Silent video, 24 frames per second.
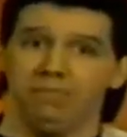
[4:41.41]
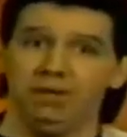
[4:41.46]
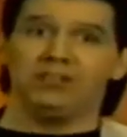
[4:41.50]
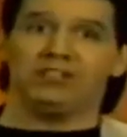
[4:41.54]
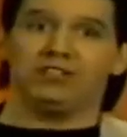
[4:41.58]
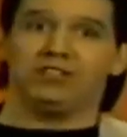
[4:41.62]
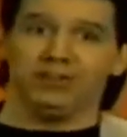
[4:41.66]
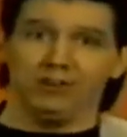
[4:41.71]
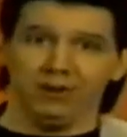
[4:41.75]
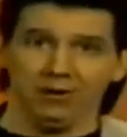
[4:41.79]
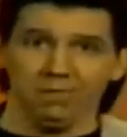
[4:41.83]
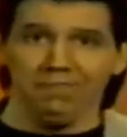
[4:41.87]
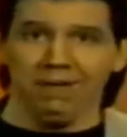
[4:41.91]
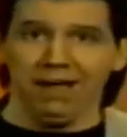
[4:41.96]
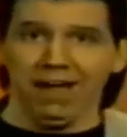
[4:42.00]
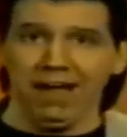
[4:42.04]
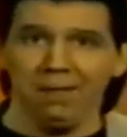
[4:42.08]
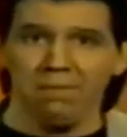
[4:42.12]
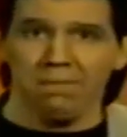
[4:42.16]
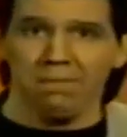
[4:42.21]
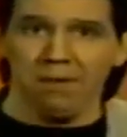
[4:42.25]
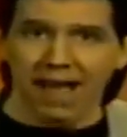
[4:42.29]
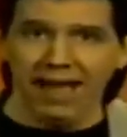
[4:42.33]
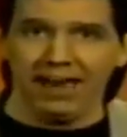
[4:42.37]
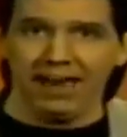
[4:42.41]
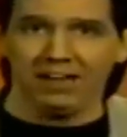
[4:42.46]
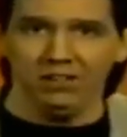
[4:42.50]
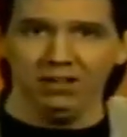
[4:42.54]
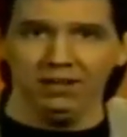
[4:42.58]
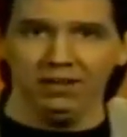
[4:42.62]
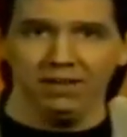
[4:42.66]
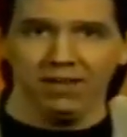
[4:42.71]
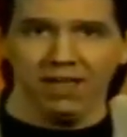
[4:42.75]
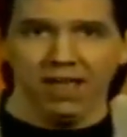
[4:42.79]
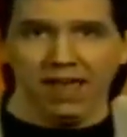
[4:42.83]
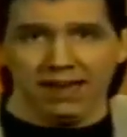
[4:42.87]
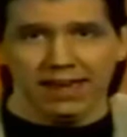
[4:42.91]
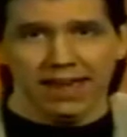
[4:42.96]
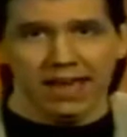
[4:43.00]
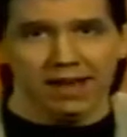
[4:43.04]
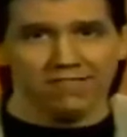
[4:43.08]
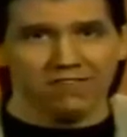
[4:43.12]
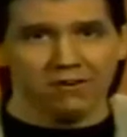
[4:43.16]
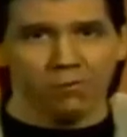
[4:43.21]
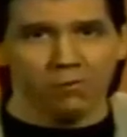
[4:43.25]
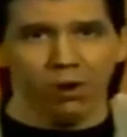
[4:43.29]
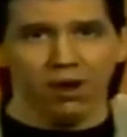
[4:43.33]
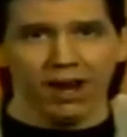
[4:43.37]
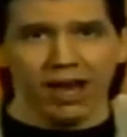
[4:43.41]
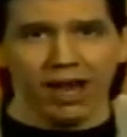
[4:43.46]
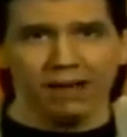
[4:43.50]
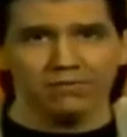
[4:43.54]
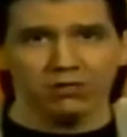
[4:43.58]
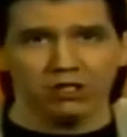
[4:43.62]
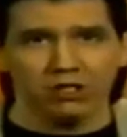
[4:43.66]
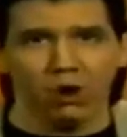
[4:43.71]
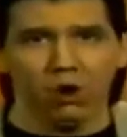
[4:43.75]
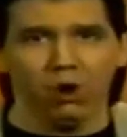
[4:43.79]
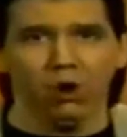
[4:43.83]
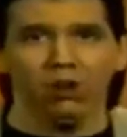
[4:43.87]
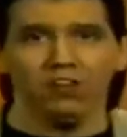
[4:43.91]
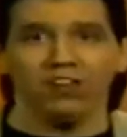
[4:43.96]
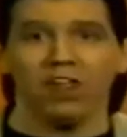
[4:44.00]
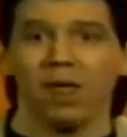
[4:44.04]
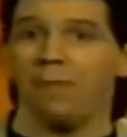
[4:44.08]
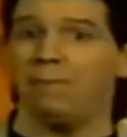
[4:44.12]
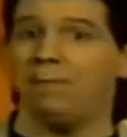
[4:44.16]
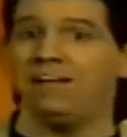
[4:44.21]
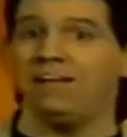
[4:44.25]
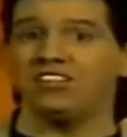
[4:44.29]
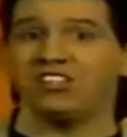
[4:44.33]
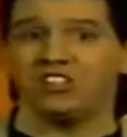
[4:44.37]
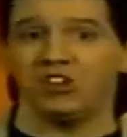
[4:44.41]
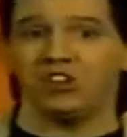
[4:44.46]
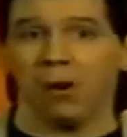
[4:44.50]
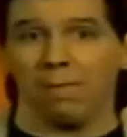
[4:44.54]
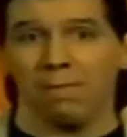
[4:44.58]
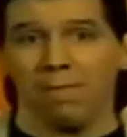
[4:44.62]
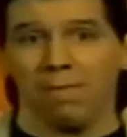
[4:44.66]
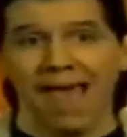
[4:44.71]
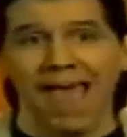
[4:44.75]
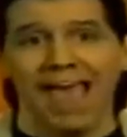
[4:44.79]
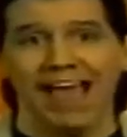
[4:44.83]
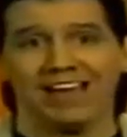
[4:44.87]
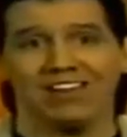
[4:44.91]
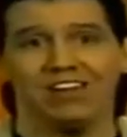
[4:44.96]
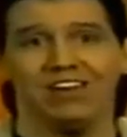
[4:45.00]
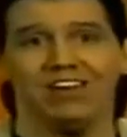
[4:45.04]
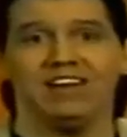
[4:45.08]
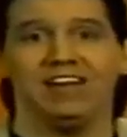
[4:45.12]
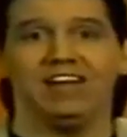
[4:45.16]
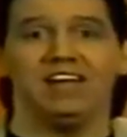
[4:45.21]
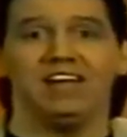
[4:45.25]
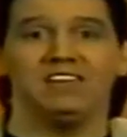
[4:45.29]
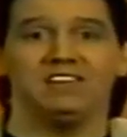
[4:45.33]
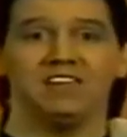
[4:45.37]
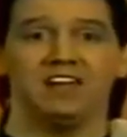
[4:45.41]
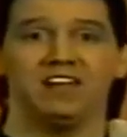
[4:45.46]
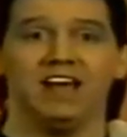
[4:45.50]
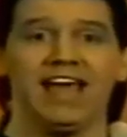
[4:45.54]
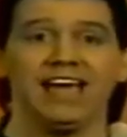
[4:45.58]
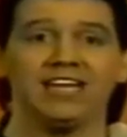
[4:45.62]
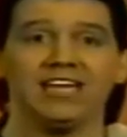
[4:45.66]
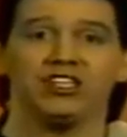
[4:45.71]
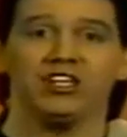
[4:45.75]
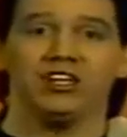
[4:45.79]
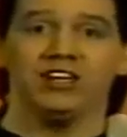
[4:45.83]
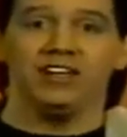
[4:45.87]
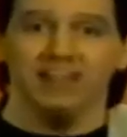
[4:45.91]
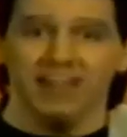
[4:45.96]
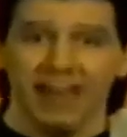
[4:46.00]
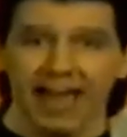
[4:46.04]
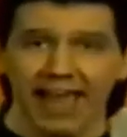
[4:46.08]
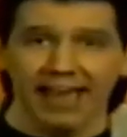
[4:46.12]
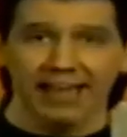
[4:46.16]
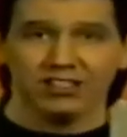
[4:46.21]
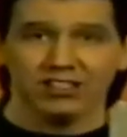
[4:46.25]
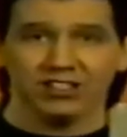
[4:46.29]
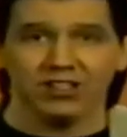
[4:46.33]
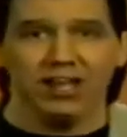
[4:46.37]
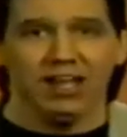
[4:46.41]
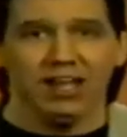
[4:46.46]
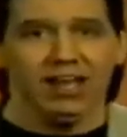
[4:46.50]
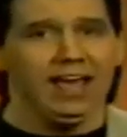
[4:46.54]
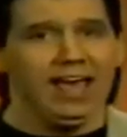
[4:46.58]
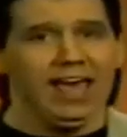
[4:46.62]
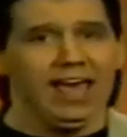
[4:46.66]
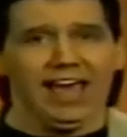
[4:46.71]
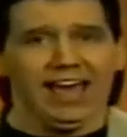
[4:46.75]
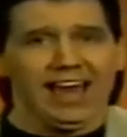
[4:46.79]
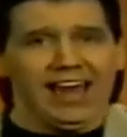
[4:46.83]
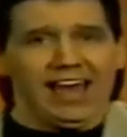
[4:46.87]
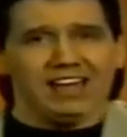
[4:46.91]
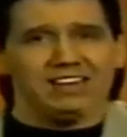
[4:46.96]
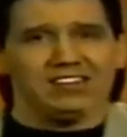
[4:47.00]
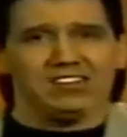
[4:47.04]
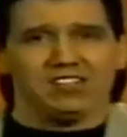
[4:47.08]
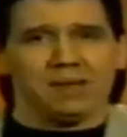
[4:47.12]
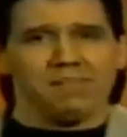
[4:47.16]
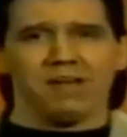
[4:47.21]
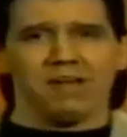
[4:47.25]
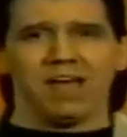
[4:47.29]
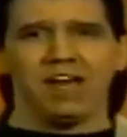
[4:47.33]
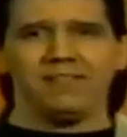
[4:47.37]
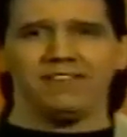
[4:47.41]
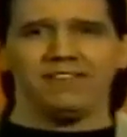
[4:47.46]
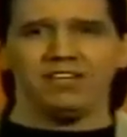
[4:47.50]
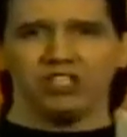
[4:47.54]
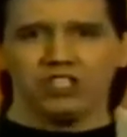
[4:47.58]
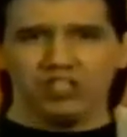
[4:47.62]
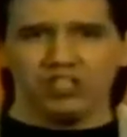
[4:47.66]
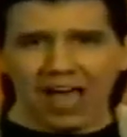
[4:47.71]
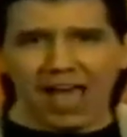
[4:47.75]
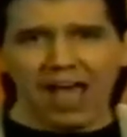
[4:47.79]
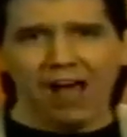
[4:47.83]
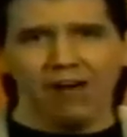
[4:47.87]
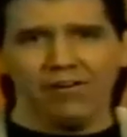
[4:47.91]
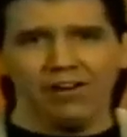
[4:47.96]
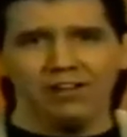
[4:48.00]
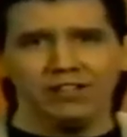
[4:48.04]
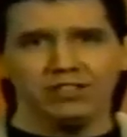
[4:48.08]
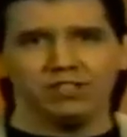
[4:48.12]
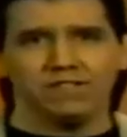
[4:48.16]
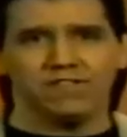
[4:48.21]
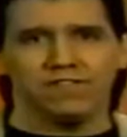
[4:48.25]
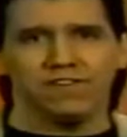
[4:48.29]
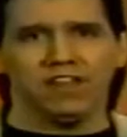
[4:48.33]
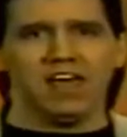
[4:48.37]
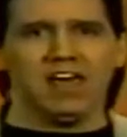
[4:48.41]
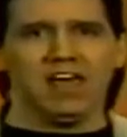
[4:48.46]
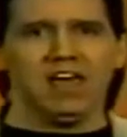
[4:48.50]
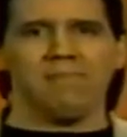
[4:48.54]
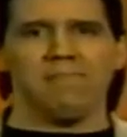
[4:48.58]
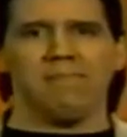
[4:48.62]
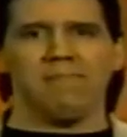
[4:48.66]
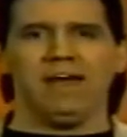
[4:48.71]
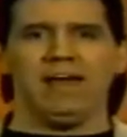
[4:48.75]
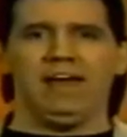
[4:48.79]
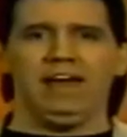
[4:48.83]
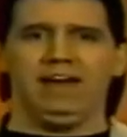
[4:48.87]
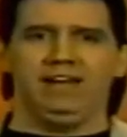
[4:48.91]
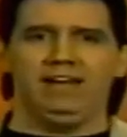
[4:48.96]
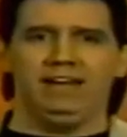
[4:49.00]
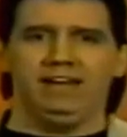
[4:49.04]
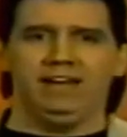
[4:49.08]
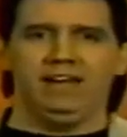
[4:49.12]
Mr. Bob Backlund. Now, from what I'm told, Mr. Backlund is in action next and has some kind of a challenge for the hitman.